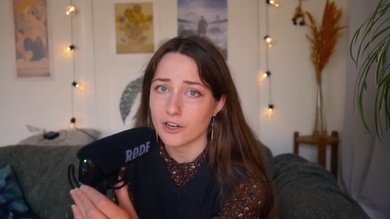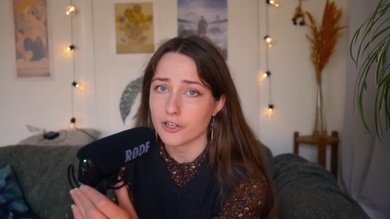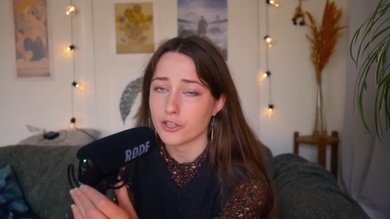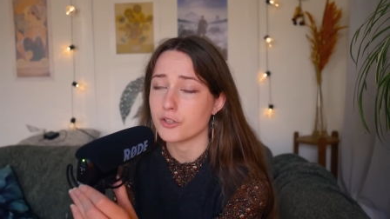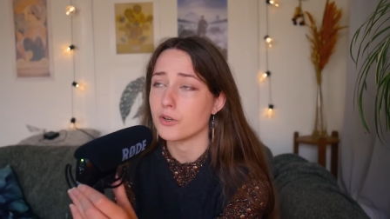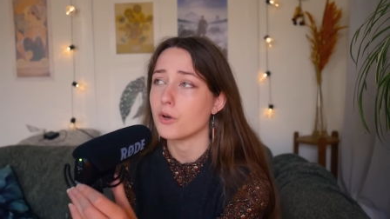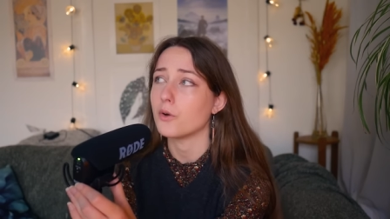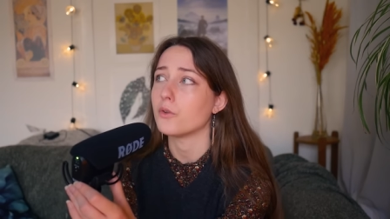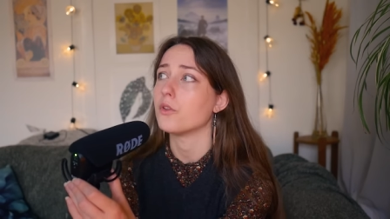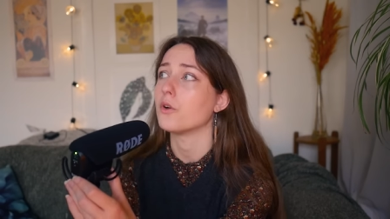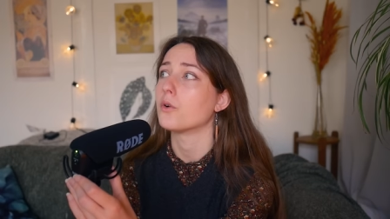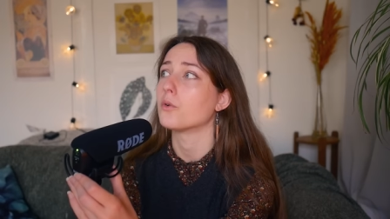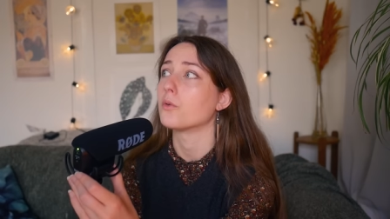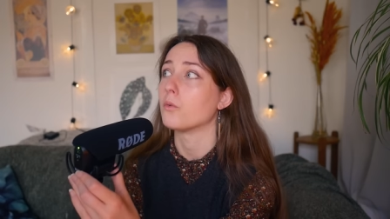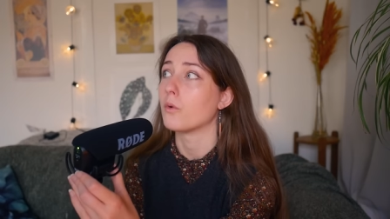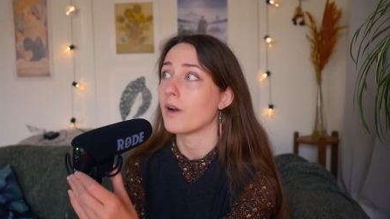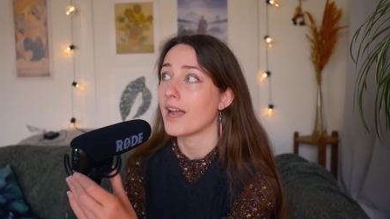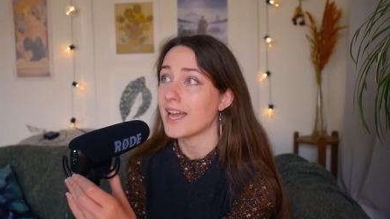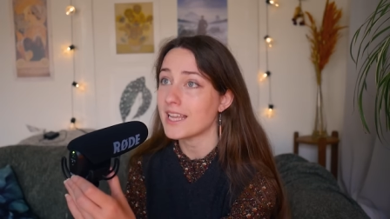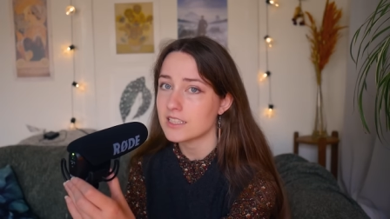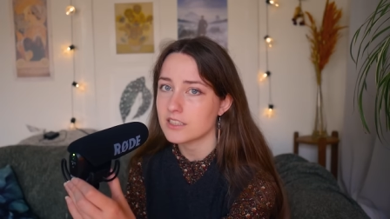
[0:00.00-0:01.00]
You know, the
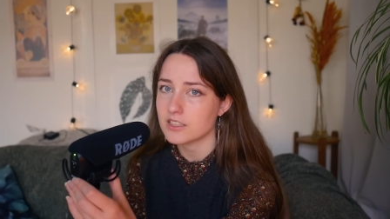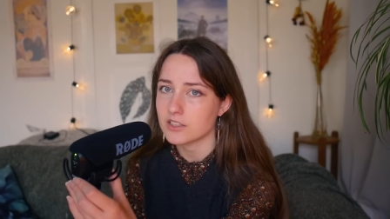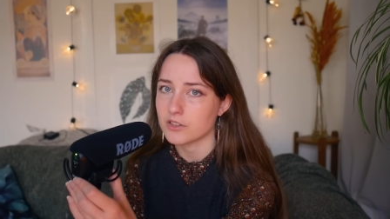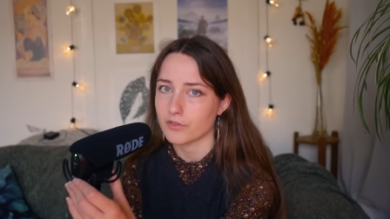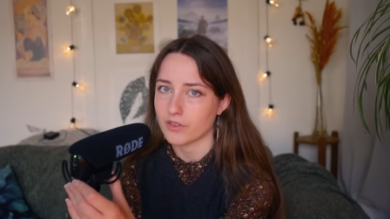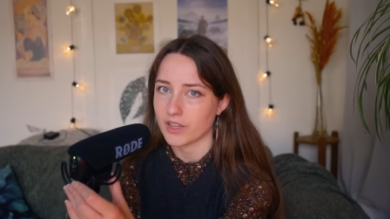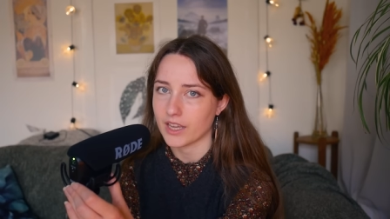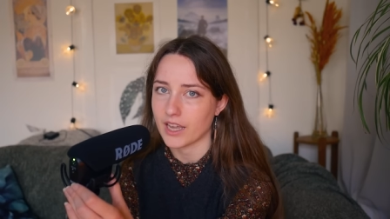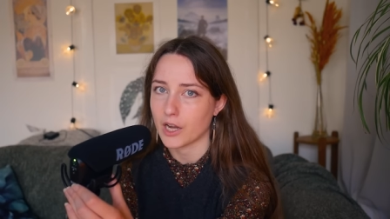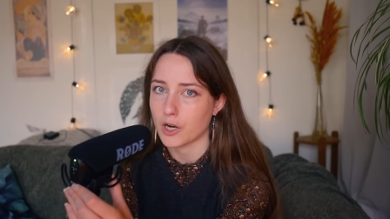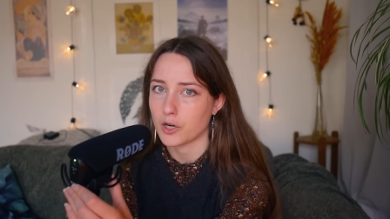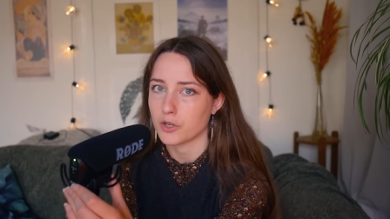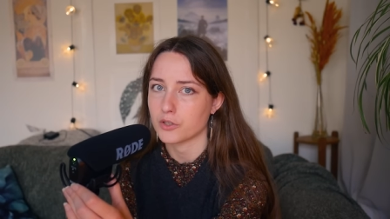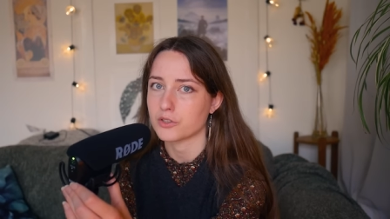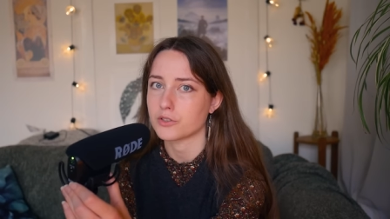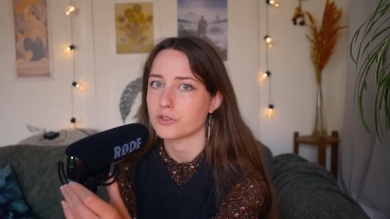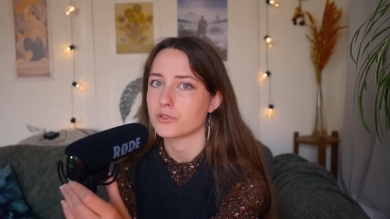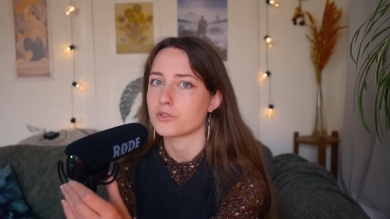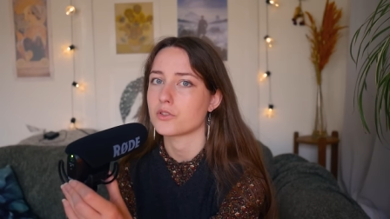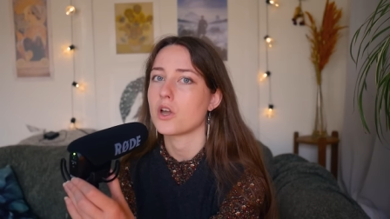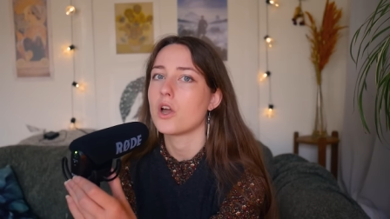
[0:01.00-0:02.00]
rest of the
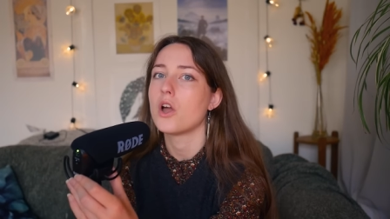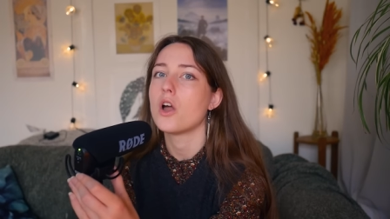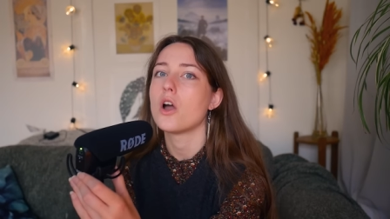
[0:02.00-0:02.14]
characters